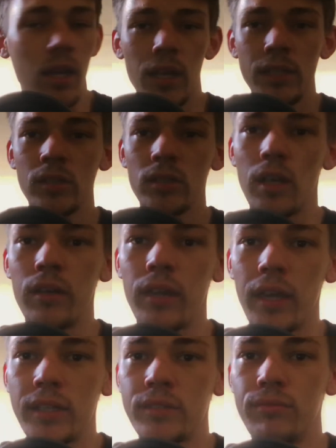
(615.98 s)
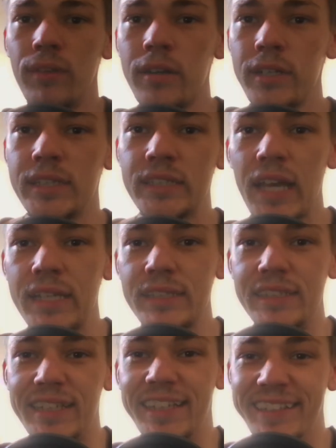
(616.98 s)
let's not go there. It's very
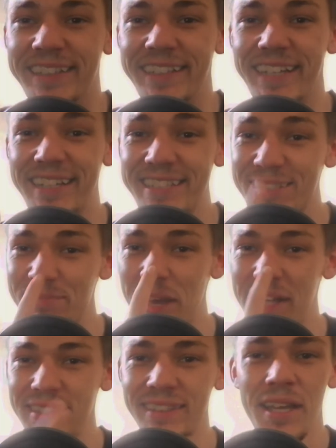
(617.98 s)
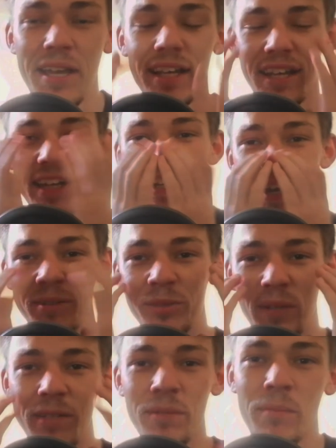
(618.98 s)
disgusting and smells. Luckily I was
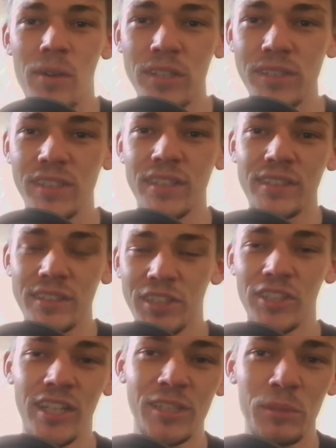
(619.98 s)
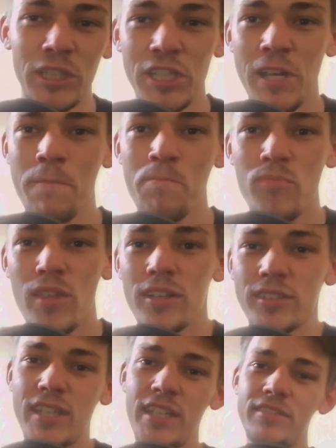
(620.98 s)
wearing my mask. I'll show you guys a picture,
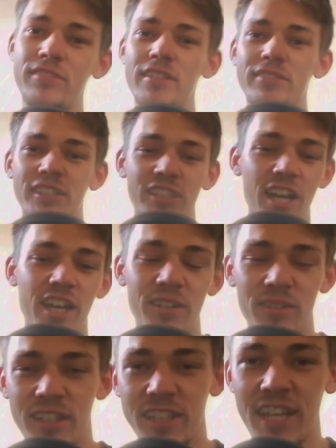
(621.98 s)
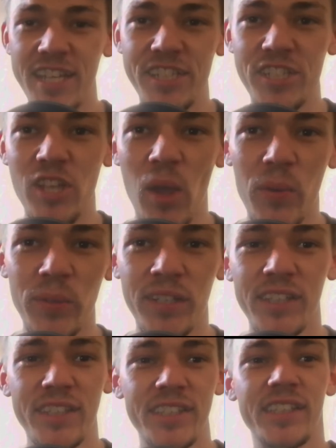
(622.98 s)
standing in front of a sign with a danger zone.
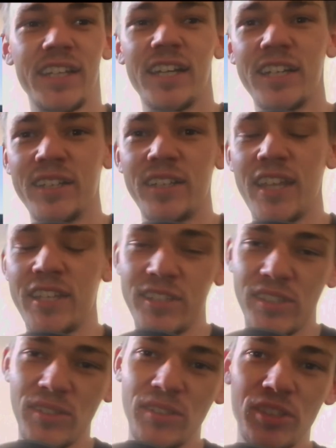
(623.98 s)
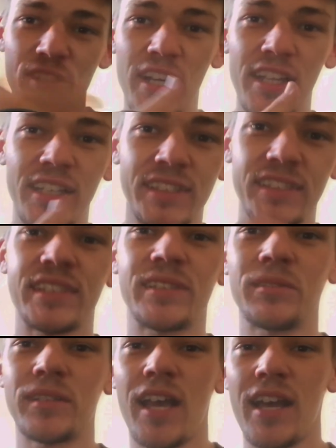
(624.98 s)
They used to use
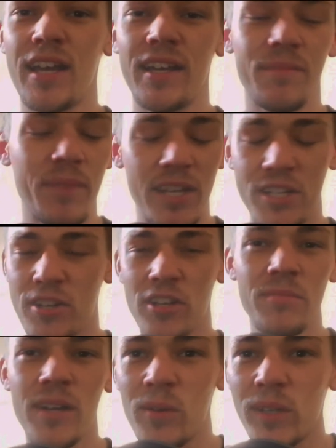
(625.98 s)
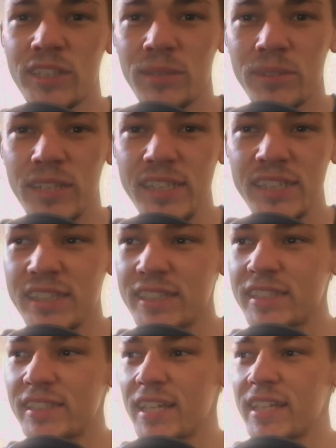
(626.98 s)
trains. I made a joke on my WhatsApp status
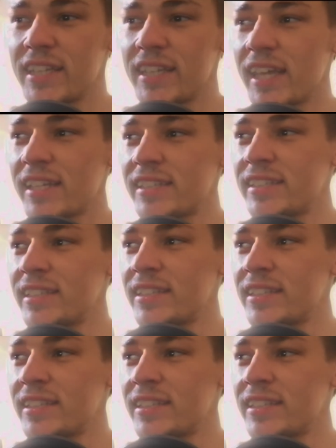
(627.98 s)
saying that